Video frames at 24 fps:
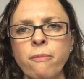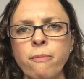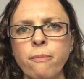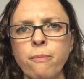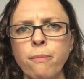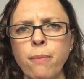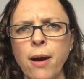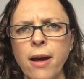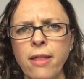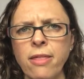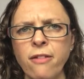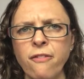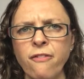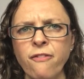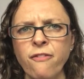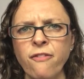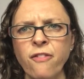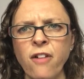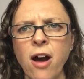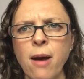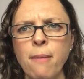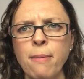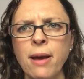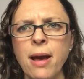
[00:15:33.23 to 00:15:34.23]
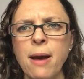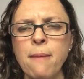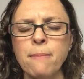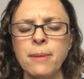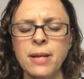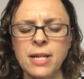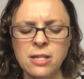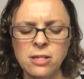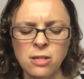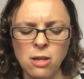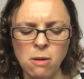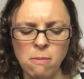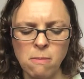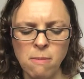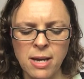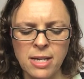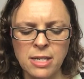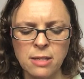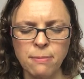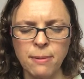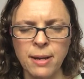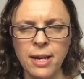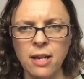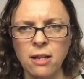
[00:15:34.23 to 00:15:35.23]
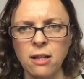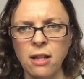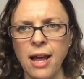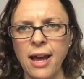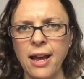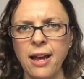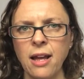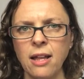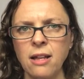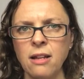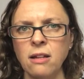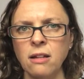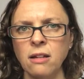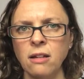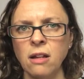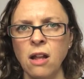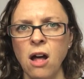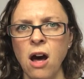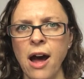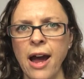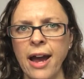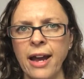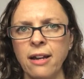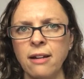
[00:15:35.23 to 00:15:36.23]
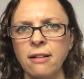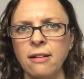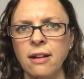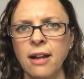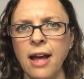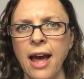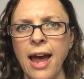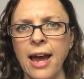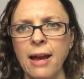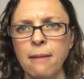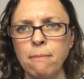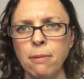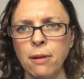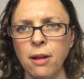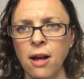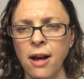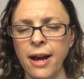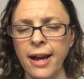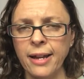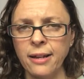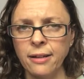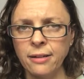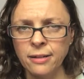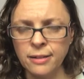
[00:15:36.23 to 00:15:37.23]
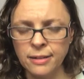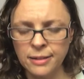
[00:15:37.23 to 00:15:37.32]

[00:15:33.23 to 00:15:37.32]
by the Fibre Company, so it must be like a light 8-ply.